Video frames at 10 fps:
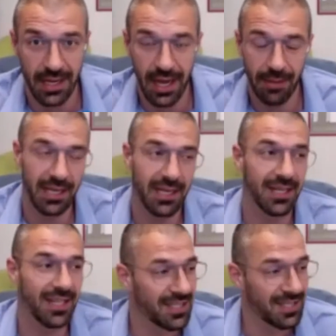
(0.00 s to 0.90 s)
I
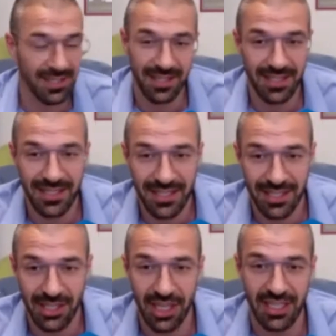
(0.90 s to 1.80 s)
mean, it's
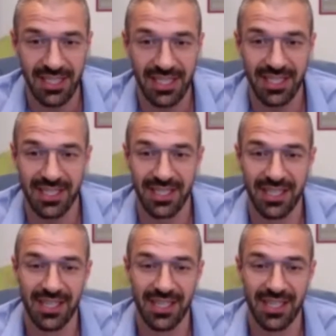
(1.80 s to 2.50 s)
just a